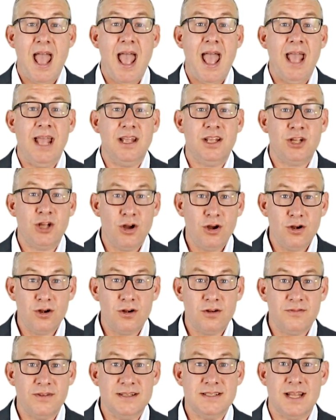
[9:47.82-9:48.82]
A
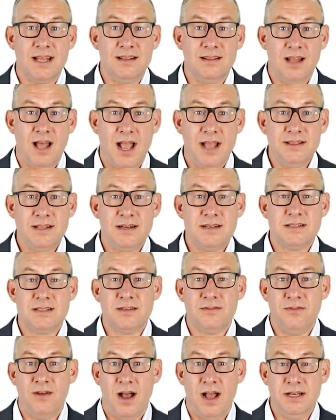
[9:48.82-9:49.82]
curve is a line that is
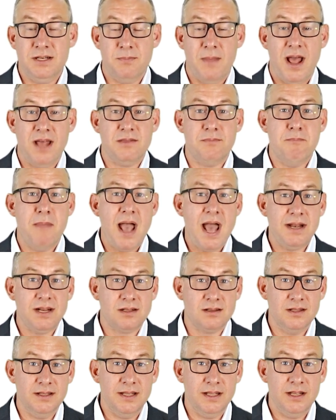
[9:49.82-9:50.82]
defined
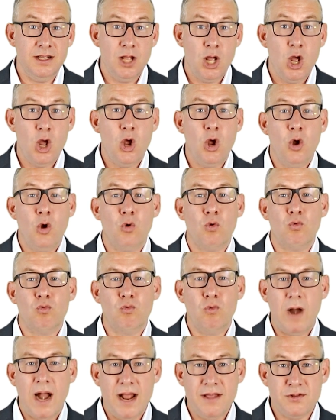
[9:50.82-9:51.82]
mathematically
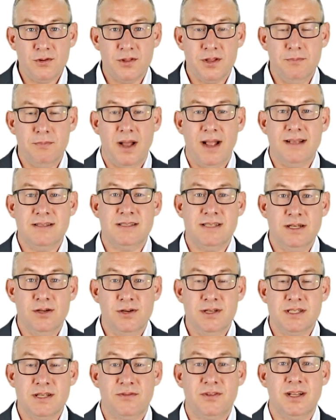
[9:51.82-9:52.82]
rather than by a
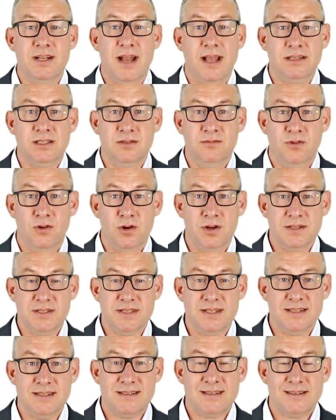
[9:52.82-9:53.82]
series of connected
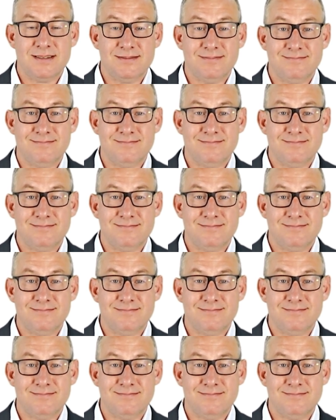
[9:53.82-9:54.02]
vertices.